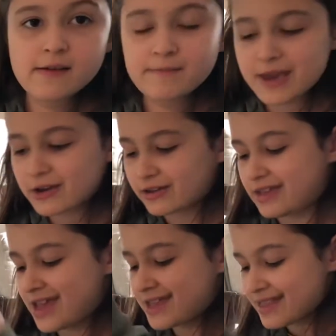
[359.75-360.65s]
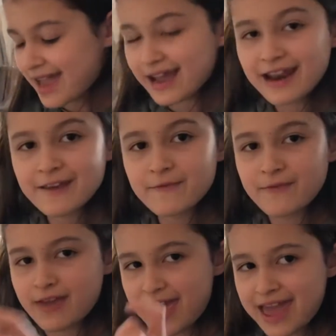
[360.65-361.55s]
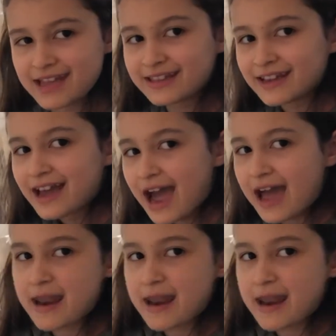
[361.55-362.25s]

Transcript: Because it's negative 8 and a